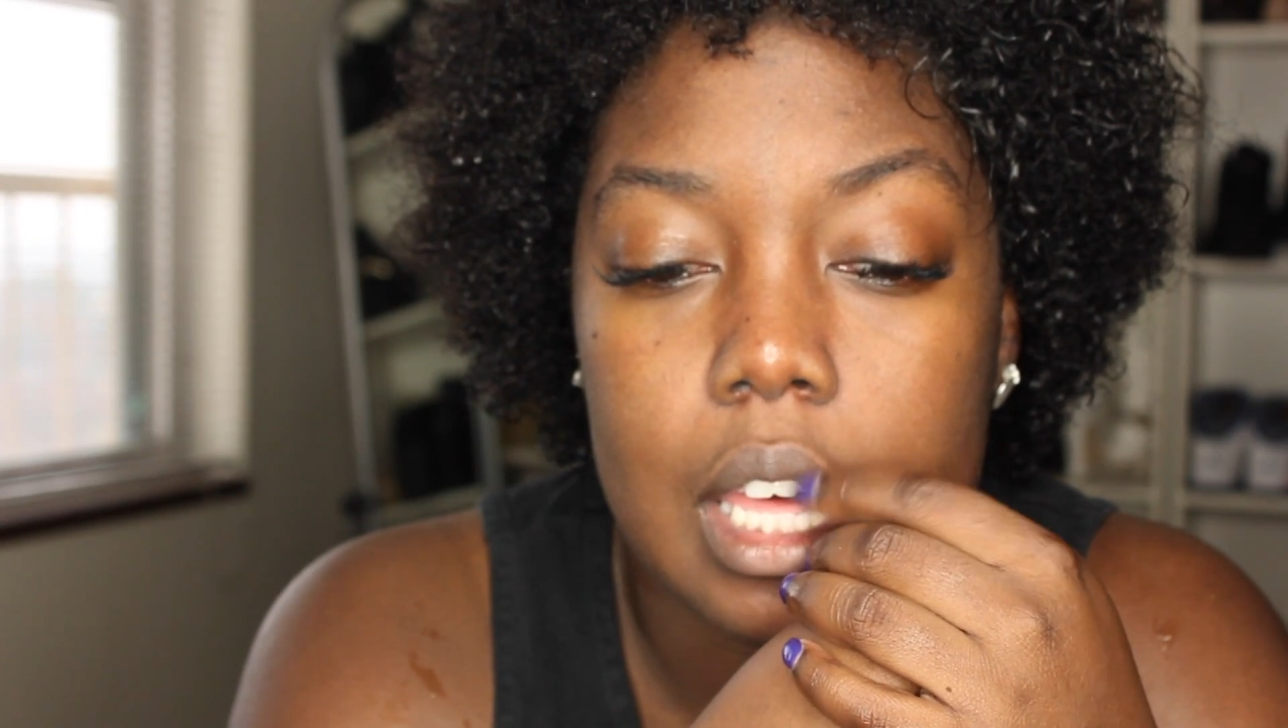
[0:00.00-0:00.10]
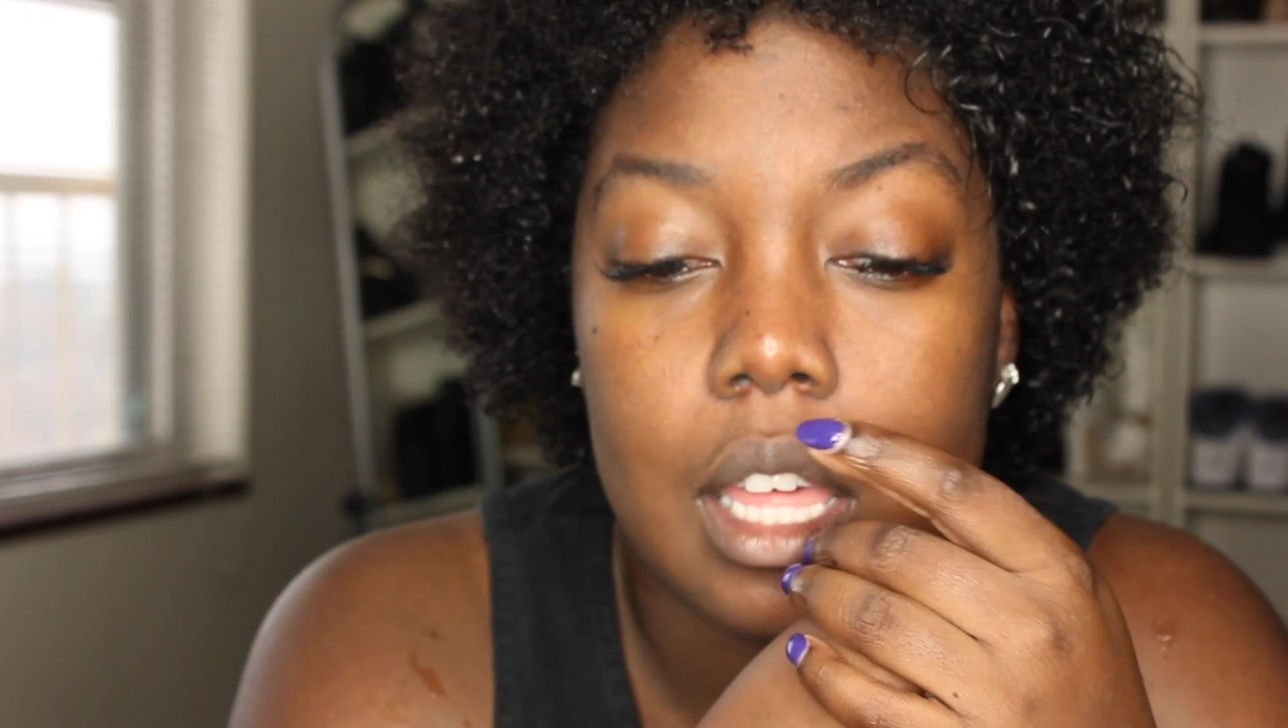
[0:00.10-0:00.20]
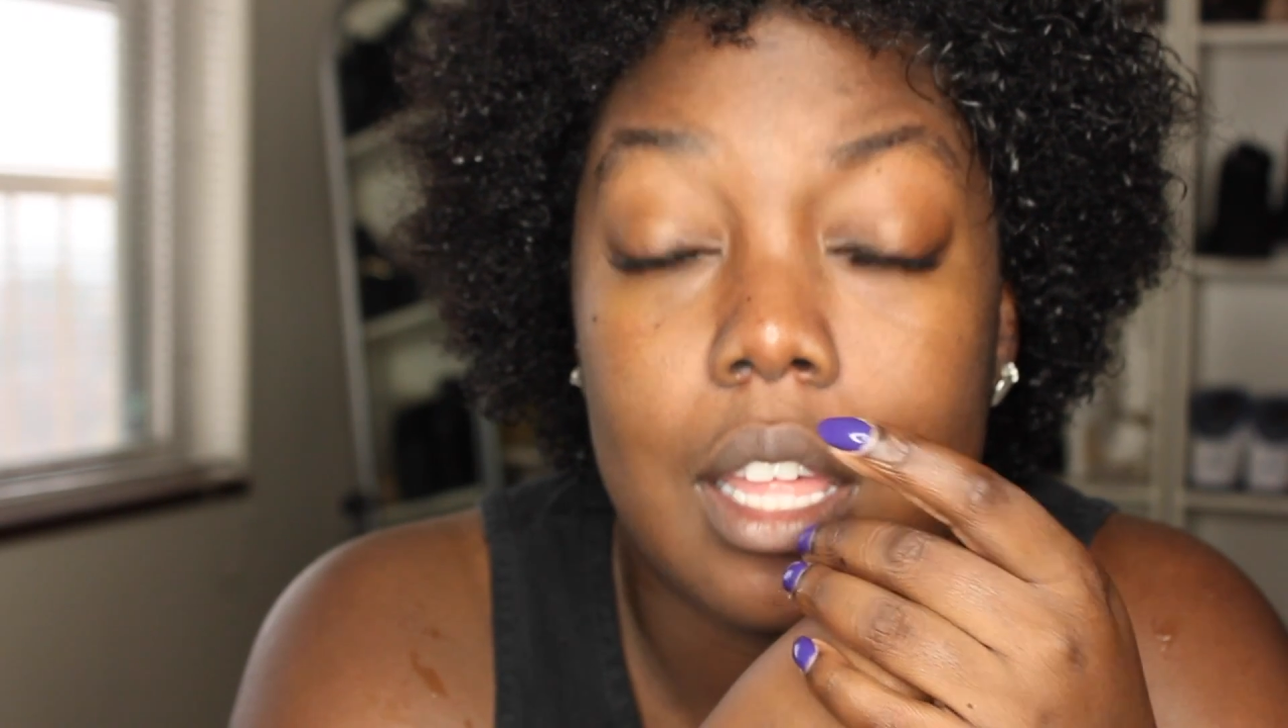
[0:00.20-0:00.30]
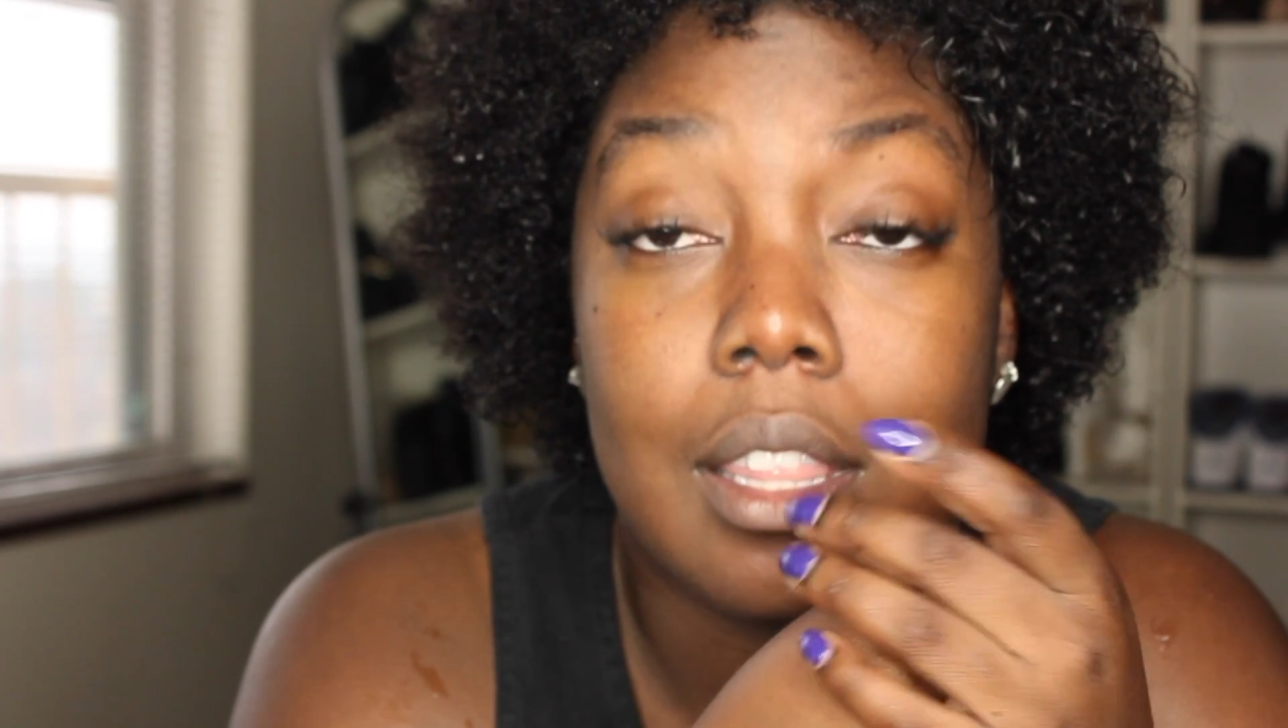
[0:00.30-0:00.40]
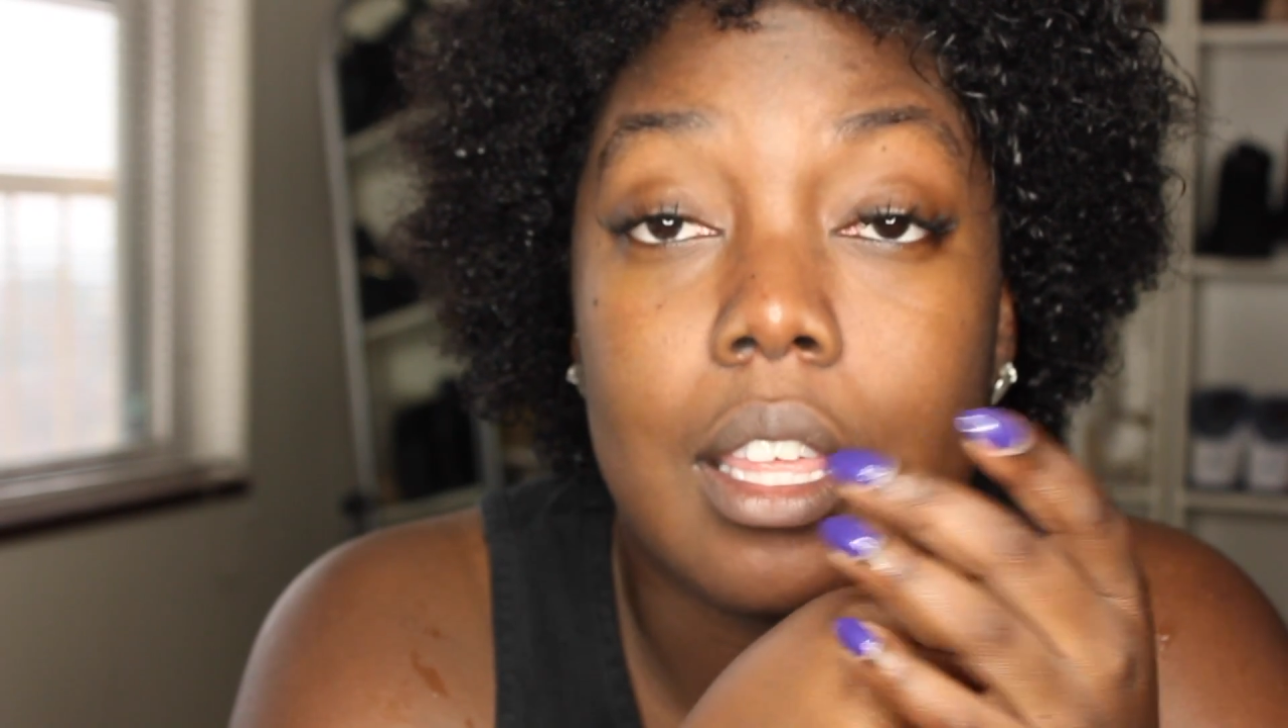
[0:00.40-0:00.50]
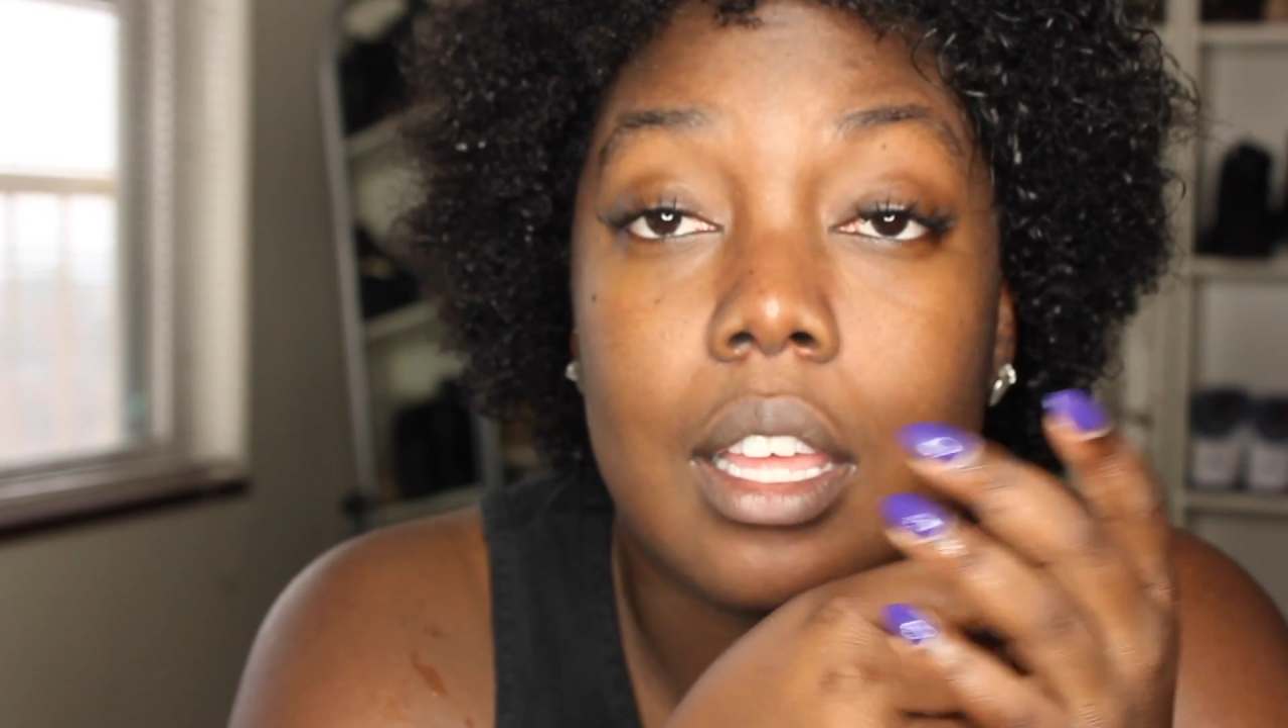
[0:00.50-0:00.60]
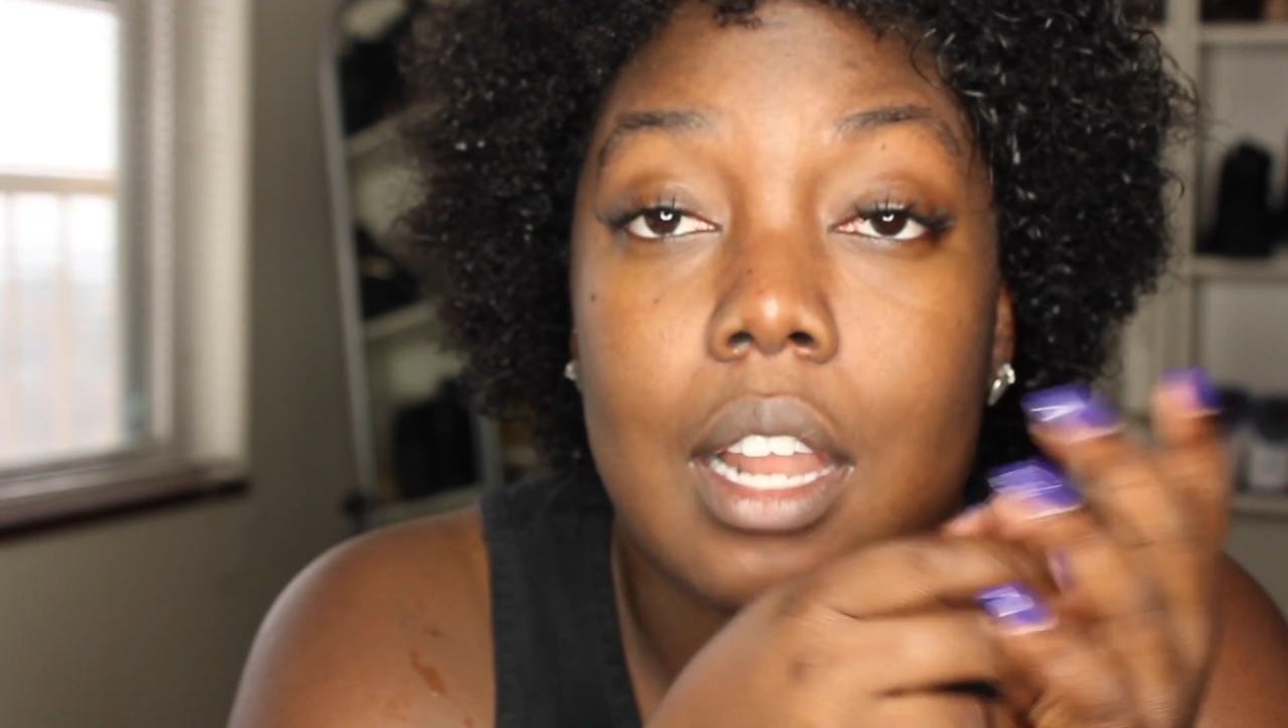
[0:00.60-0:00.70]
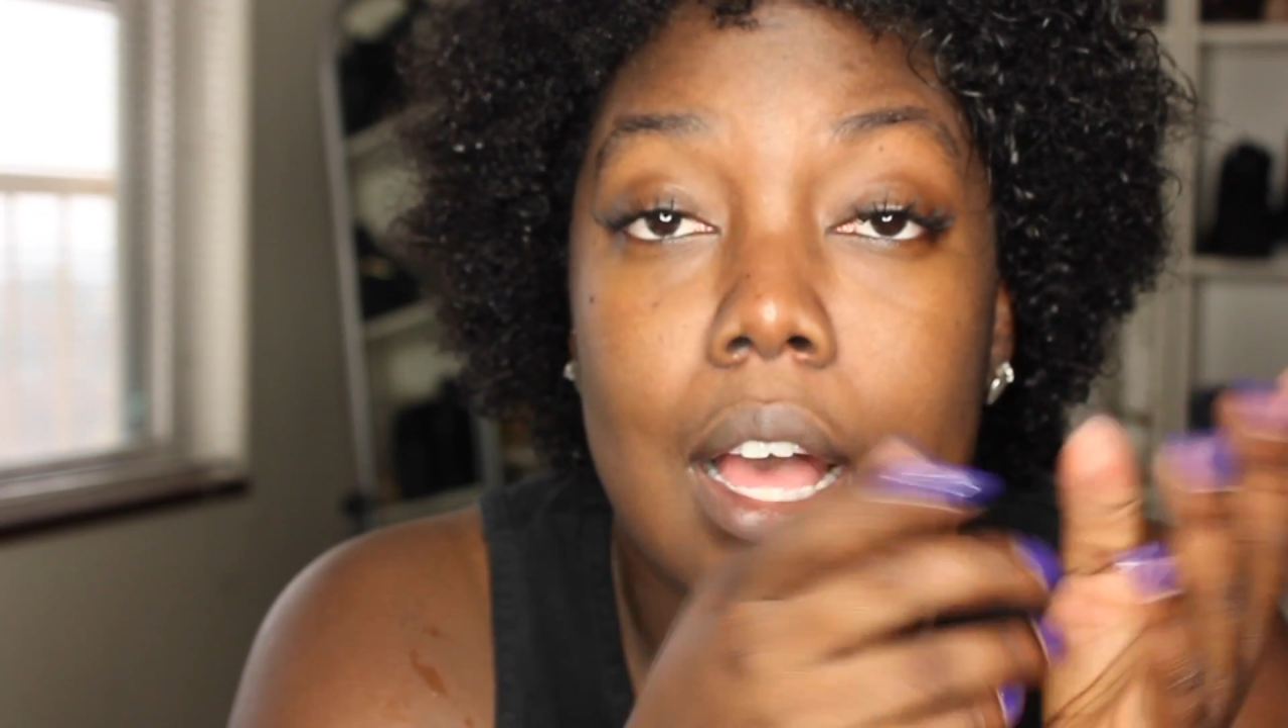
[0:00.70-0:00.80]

and then